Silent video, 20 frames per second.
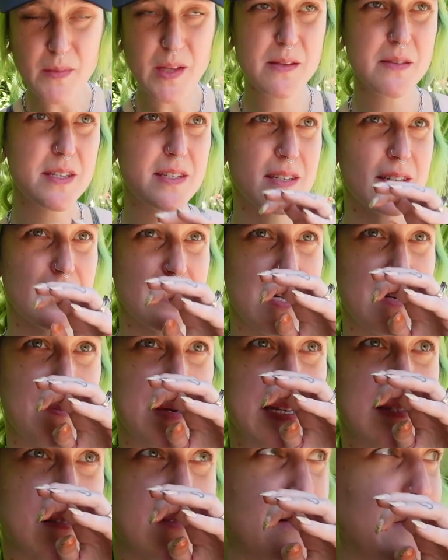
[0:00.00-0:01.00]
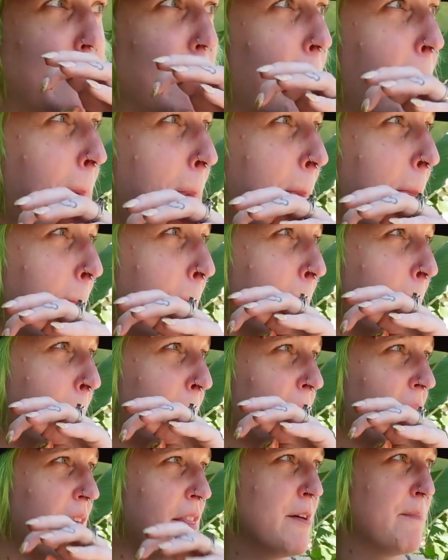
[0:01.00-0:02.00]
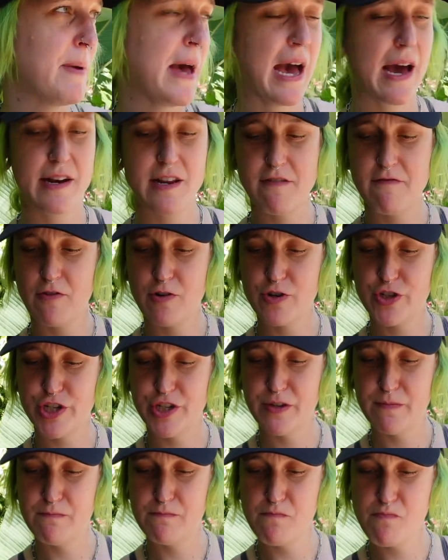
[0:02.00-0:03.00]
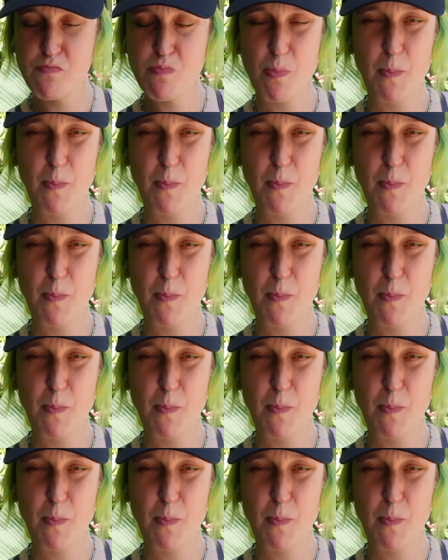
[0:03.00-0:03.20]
This is like basically the patty version